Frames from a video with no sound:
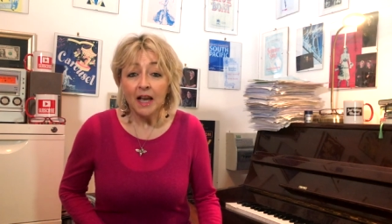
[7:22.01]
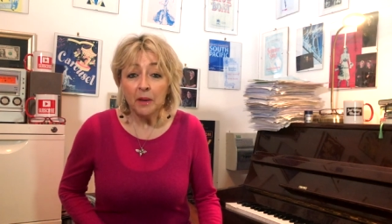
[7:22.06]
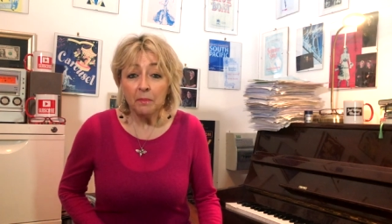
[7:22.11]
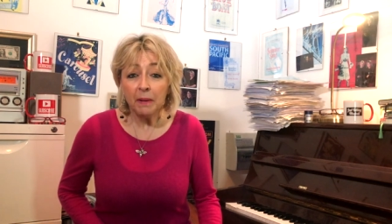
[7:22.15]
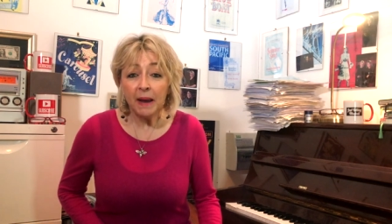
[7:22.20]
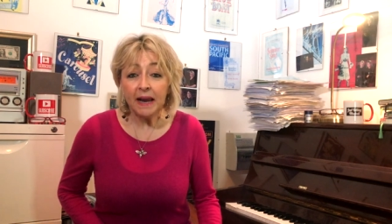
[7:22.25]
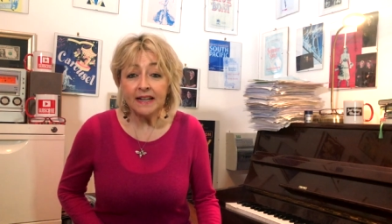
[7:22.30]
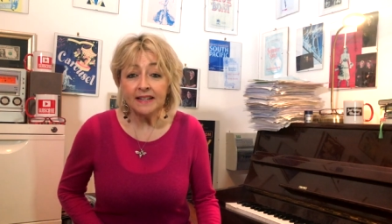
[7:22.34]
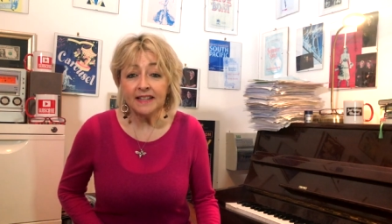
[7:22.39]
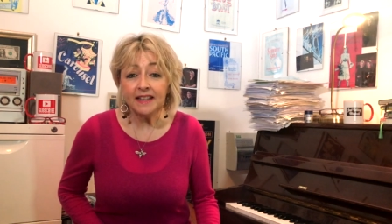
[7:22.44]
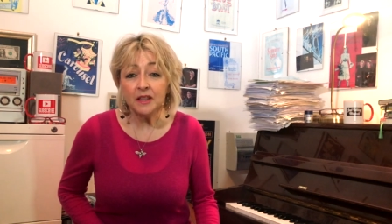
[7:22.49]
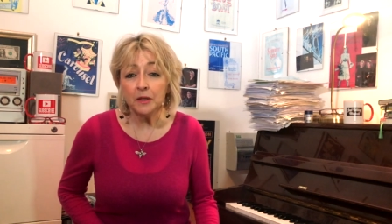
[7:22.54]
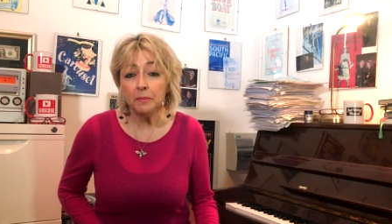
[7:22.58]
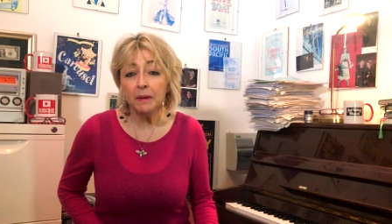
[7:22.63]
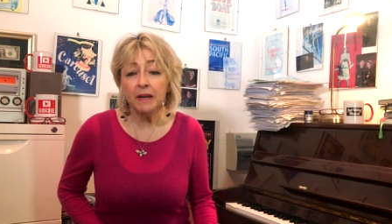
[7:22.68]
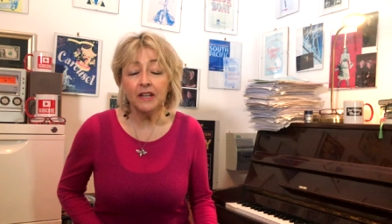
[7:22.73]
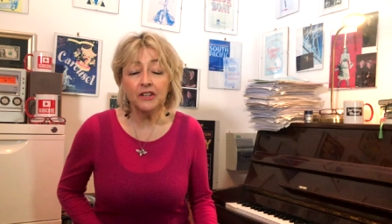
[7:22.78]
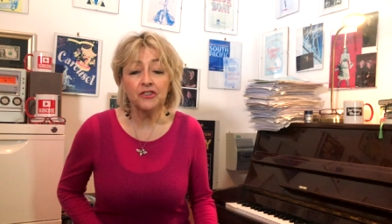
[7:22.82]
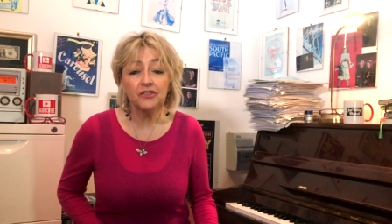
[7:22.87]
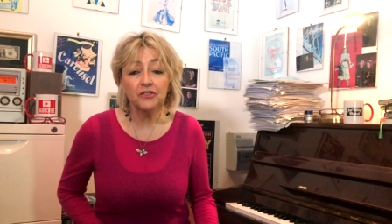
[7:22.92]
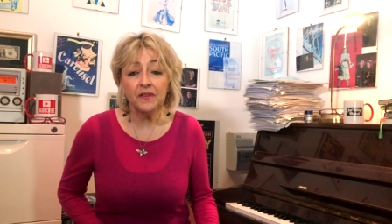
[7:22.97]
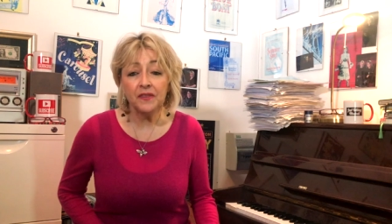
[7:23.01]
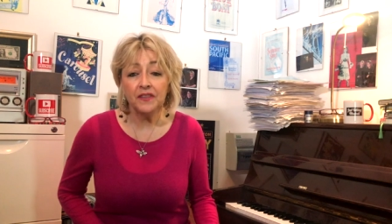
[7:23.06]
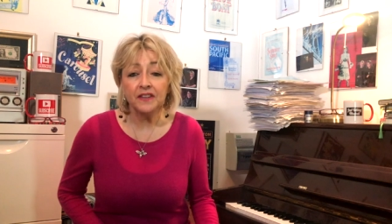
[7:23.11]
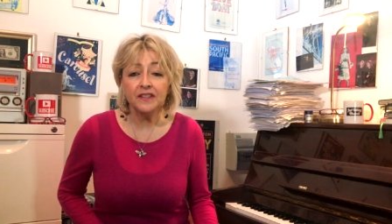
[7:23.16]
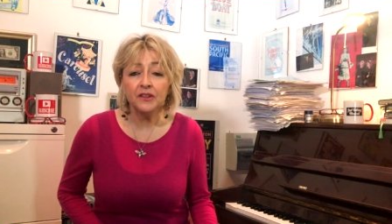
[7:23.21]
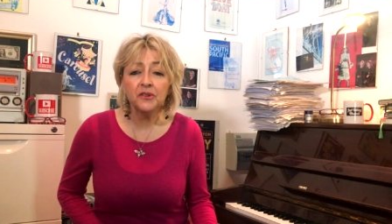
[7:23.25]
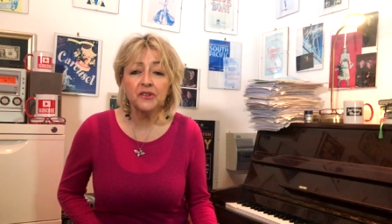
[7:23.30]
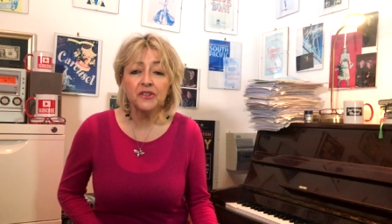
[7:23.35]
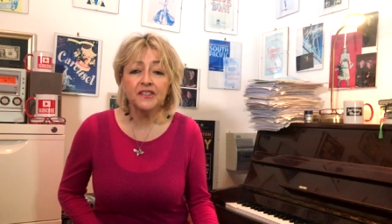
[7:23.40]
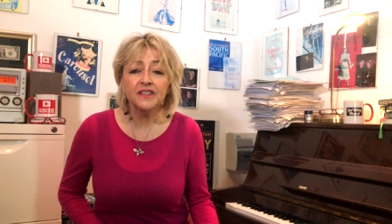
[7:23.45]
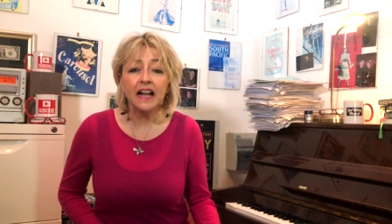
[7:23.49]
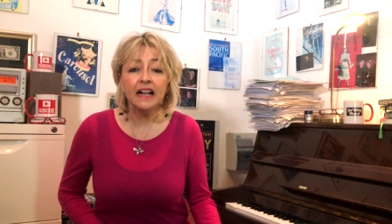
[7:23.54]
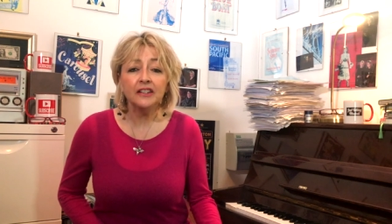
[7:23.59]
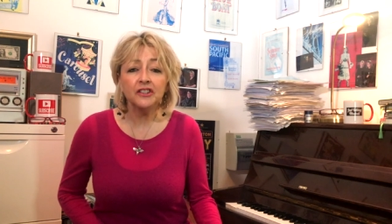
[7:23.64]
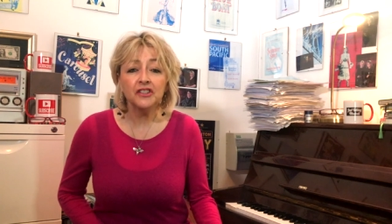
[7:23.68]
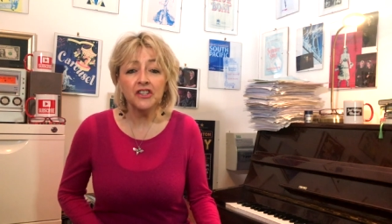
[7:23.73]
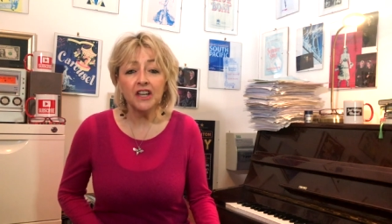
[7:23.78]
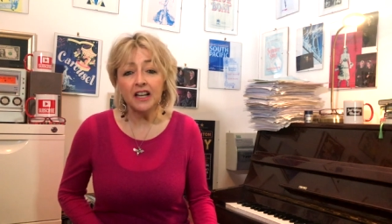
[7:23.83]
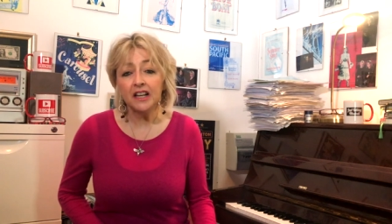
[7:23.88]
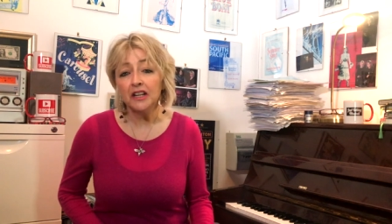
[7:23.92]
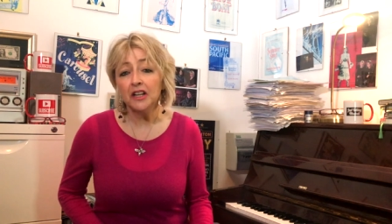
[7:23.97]
painting the picture in the
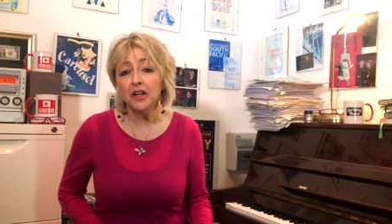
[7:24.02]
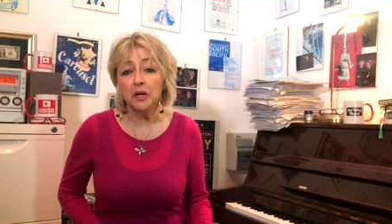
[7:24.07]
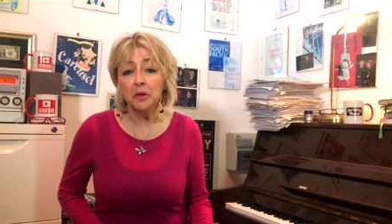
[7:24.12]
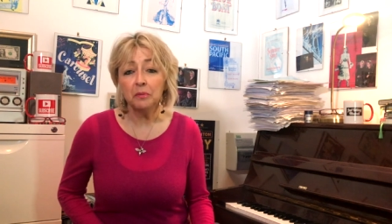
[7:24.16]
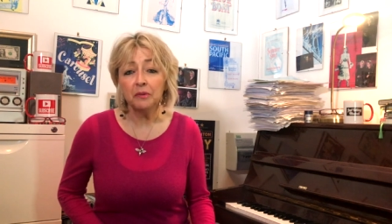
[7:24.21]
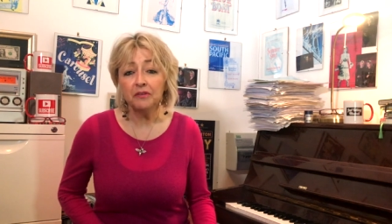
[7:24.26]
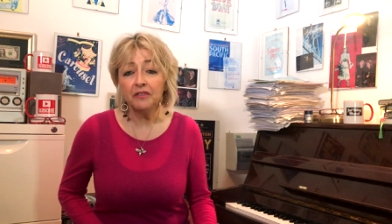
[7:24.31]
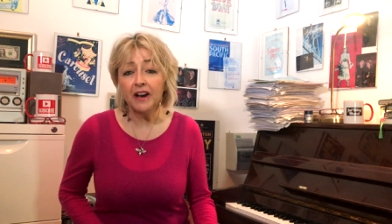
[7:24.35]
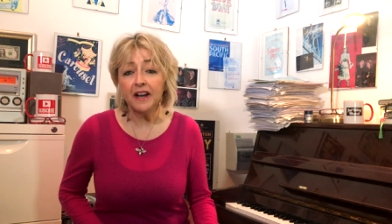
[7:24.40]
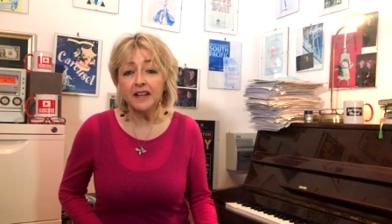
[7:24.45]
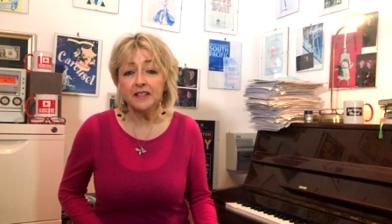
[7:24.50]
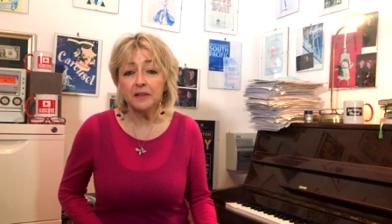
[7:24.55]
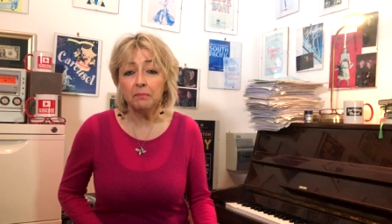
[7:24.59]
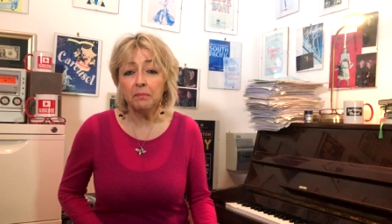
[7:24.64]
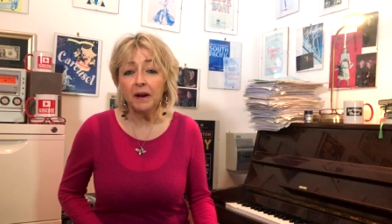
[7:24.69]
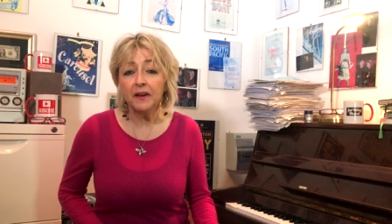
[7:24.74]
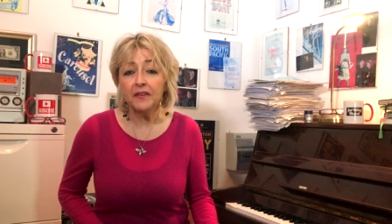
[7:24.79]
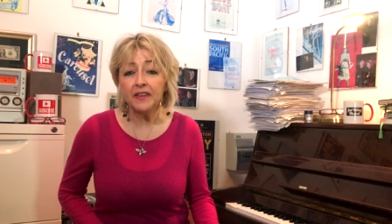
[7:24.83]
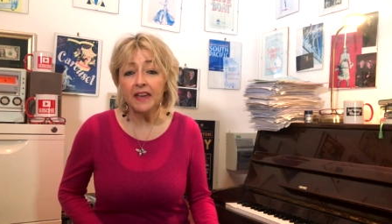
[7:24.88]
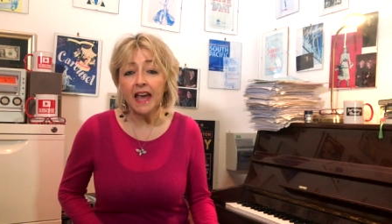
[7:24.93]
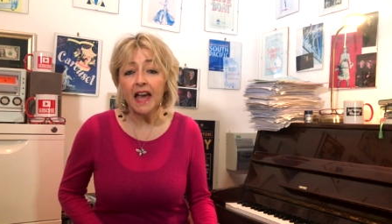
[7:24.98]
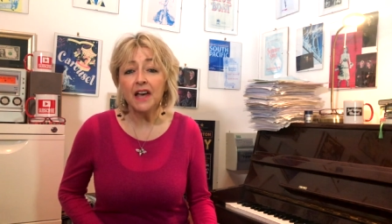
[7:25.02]
nostalgic glow provided by the